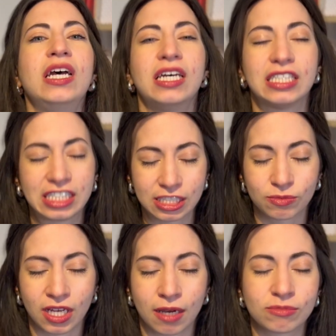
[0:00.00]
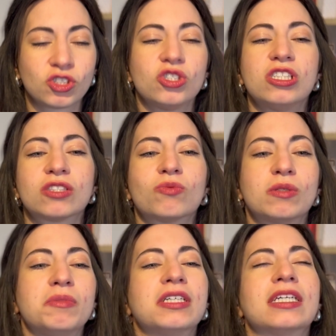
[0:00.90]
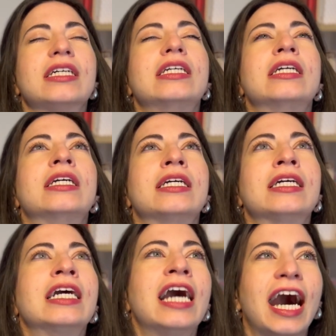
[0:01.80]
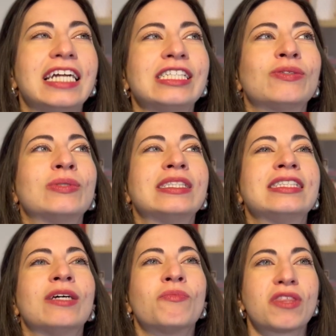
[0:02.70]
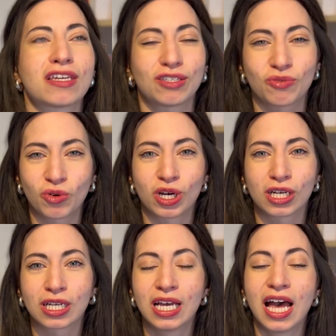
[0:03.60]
And sometimes you just want to be like, ugh, I just want something to work.